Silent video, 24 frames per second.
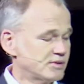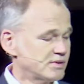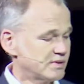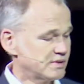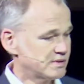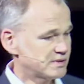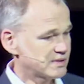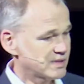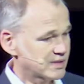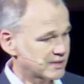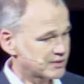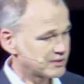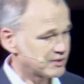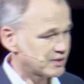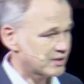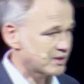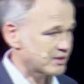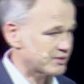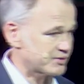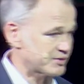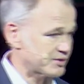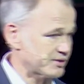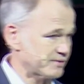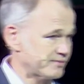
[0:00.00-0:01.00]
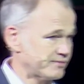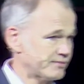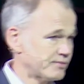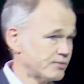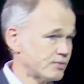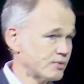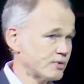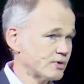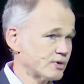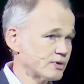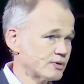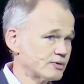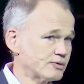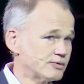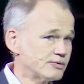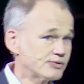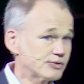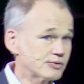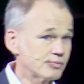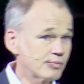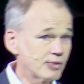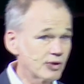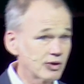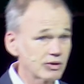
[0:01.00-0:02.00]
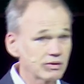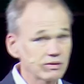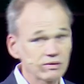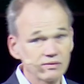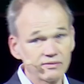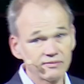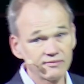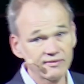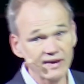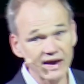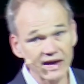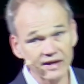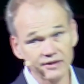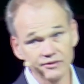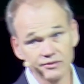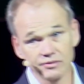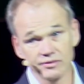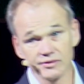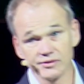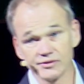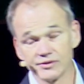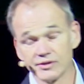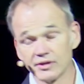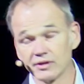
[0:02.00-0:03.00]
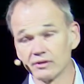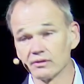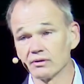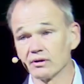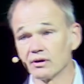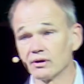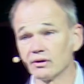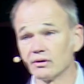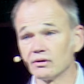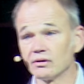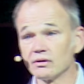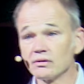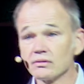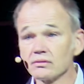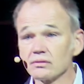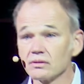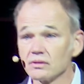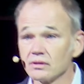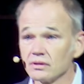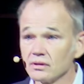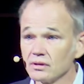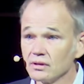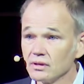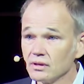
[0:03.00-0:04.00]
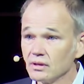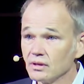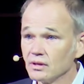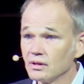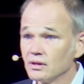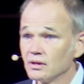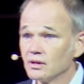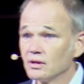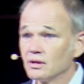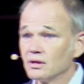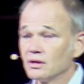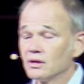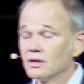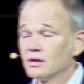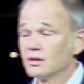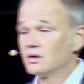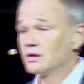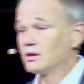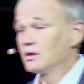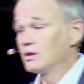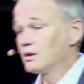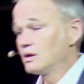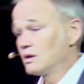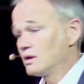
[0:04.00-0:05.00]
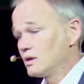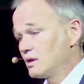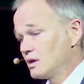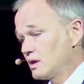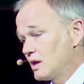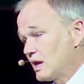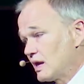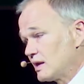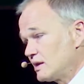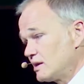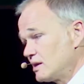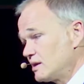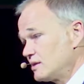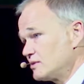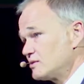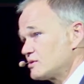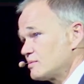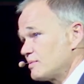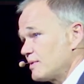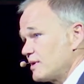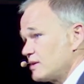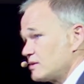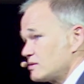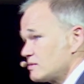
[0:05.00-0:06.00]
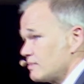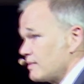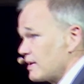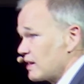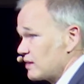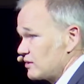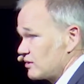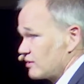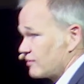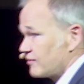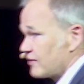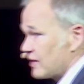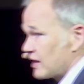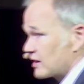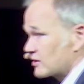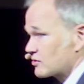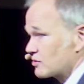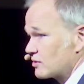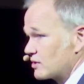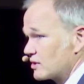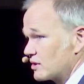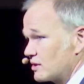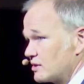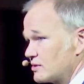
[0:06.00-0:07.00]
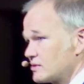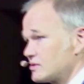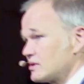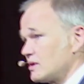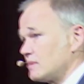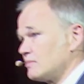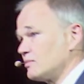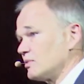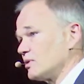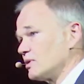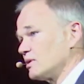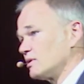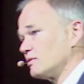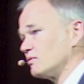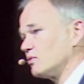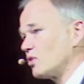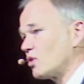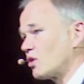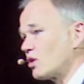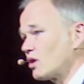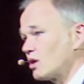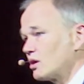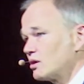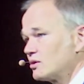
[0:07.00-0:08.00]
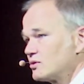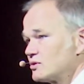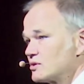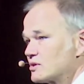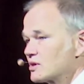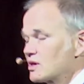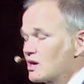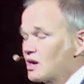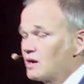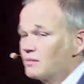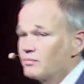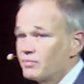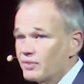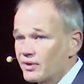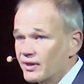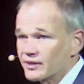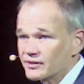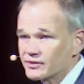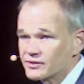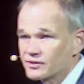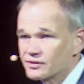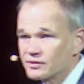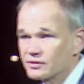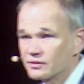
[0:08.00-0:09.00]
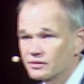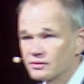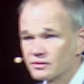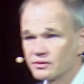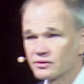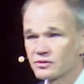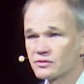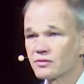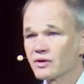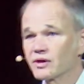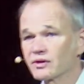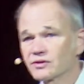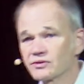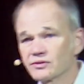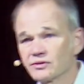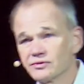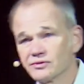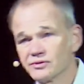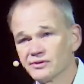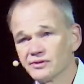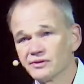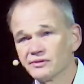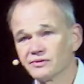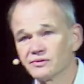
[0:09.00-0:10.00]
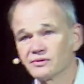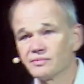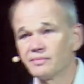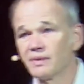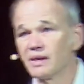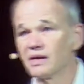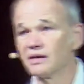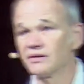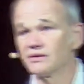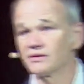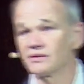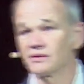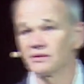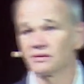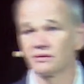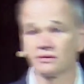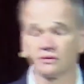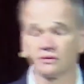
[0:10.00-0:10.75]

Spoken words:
in technology for smart factories here on Earth and in-space manufacturing and assembly of large, complex structures in space.